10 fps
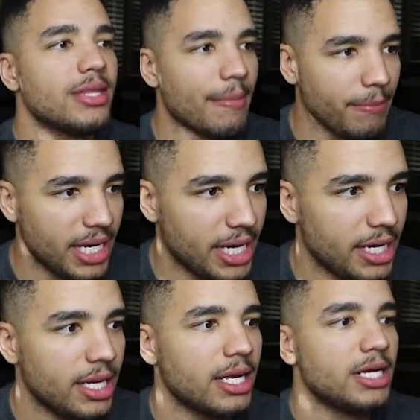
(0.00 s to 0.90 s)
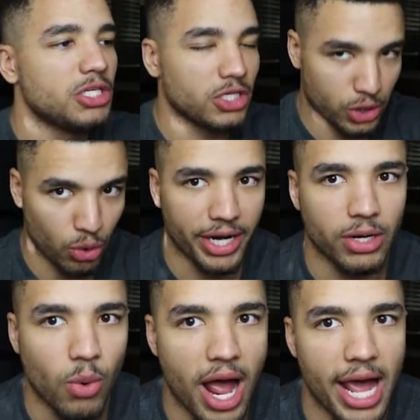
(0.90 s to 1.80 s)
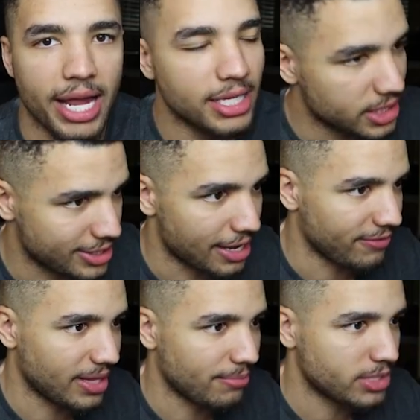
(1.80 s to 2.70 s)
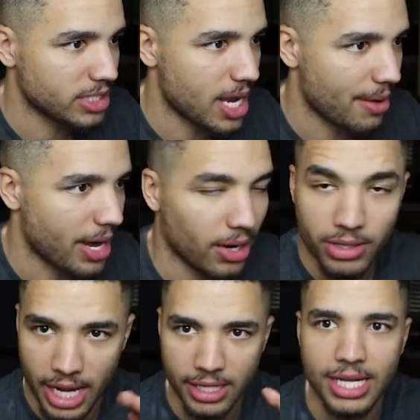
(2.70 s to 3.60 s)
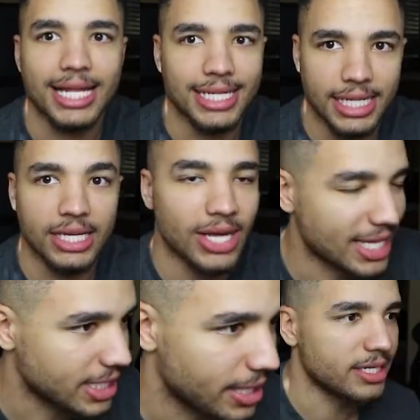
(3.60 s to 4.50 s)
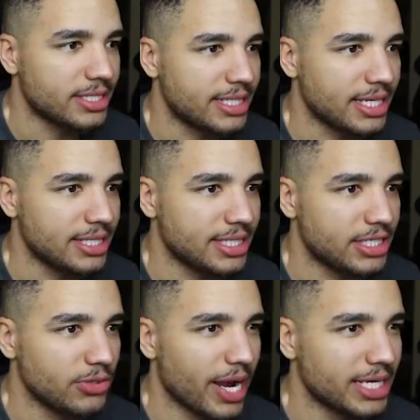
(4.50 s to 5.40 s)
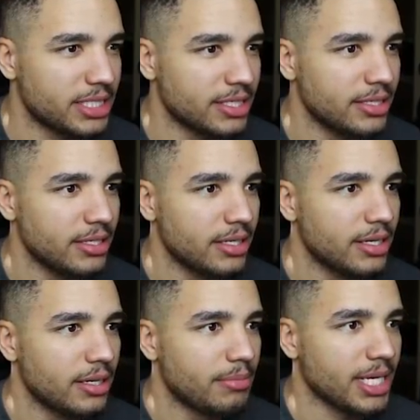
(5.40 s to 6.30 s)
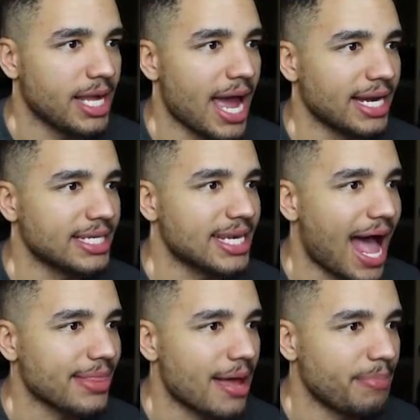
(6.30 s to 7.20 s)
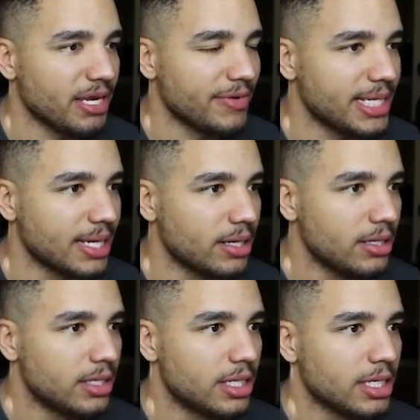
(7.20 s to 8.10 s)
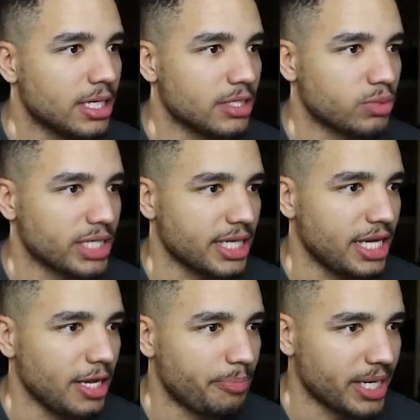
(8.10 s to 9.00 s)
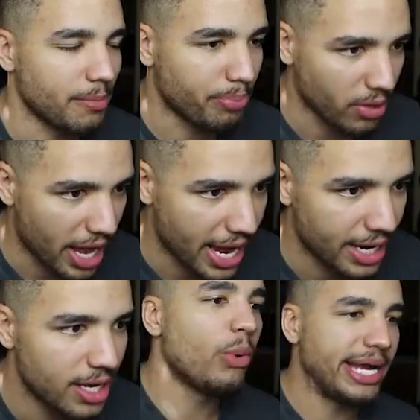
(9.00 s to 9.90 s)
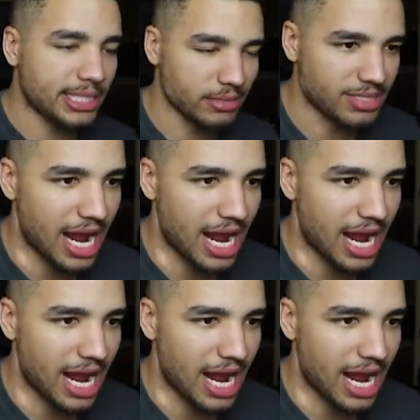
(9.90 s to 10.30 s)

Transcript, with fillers: than me just throwing it away, saving them to timeout. Okay, you guys get it? You guys get it. A sticky situation, but again, it's not that big of a deal because we're going to keep it in play, waste some